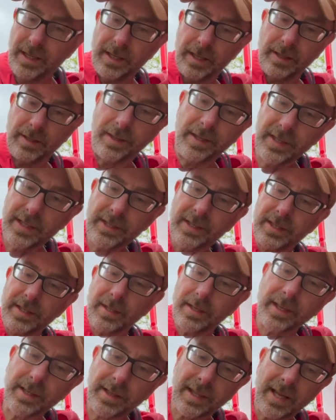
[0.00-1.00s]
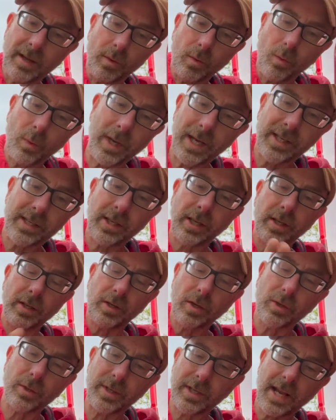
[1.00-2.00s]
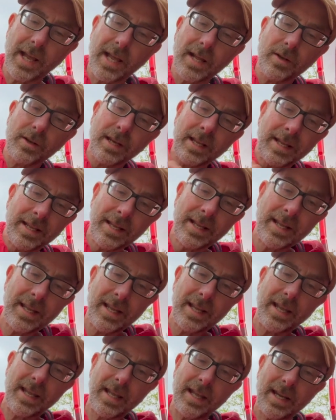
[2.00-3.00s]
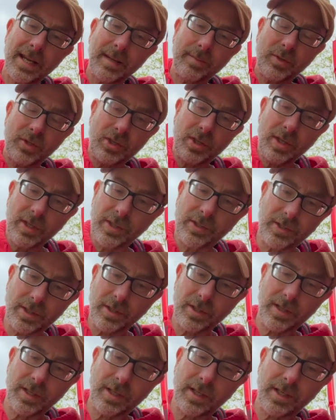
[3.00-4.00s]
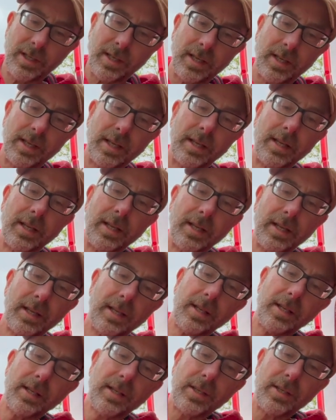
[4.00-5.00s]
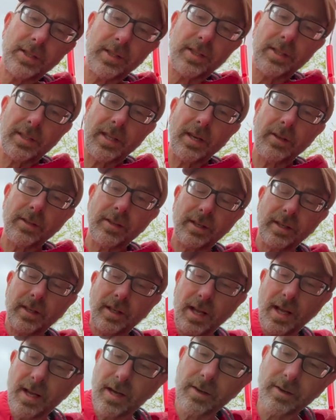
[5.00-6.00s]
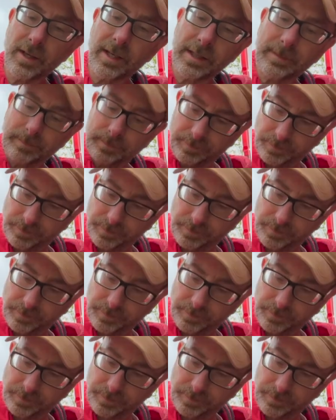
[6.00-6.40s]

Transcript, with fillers: this, let that weight go down, and I'm just gonna start the car up,